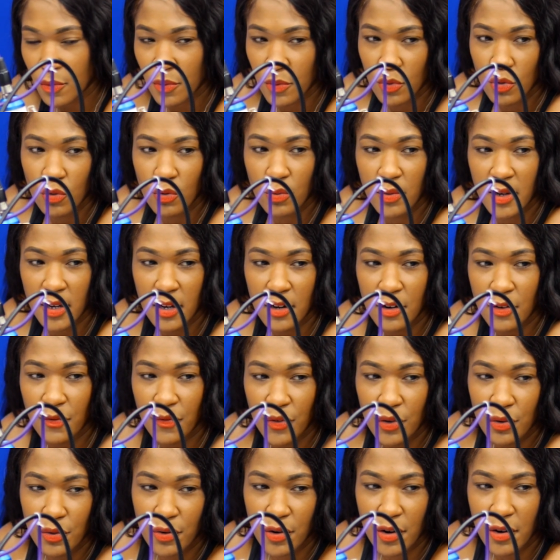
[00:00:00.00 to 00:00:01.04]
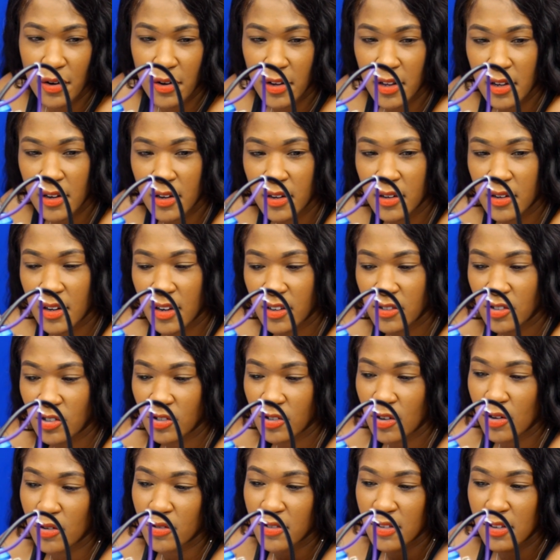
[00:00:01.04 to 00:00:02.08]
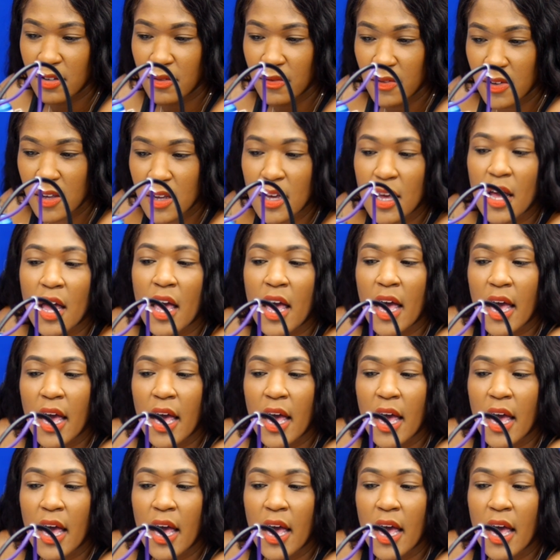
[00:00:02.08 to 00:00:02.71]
who we interviewed earlier, Dutch Talk TV.